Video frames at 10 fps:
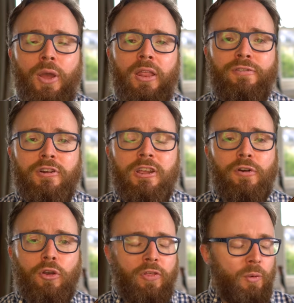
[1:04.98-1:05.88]
Okay, the very
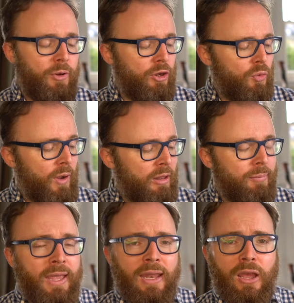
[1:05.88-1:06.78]
first thing we do at the
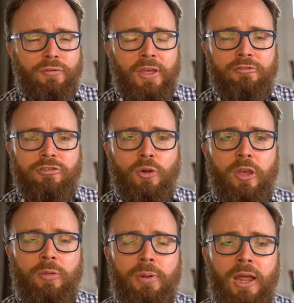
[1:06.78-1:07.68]
beginning of the intro
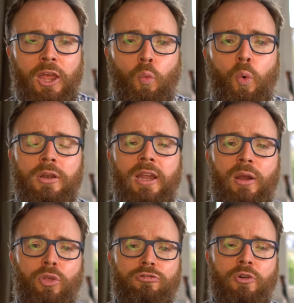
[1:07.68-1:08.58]
is play one
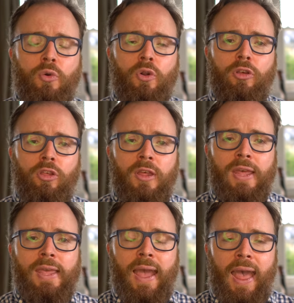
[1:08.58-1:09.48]
downstroke on a
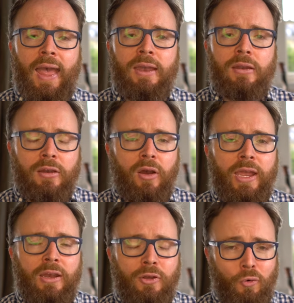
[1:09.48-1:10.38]
C add
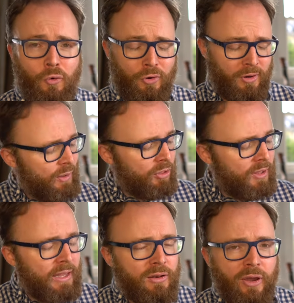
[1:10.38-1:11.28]
9 chord. Now a
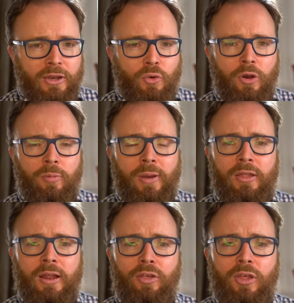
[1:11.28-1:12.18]
C add 9 chord is
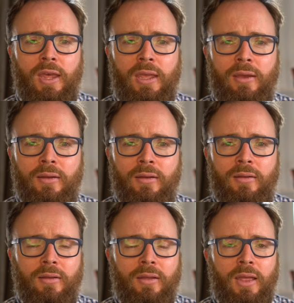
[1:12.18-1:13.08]
basically a C,
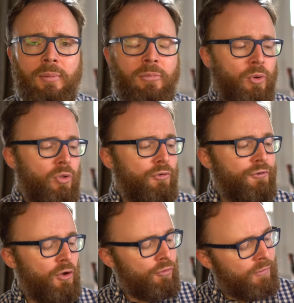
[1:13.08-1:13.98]
but with your
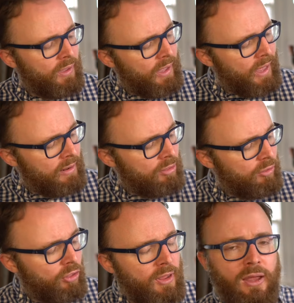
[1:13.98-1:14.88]
first finger added to
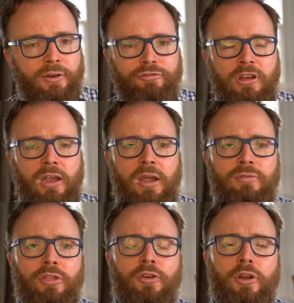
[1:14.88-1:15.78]
the second fret
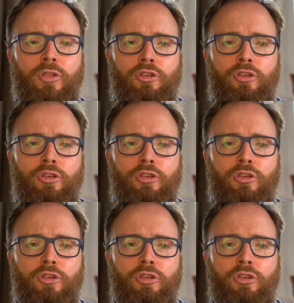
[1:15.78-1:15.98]
of the third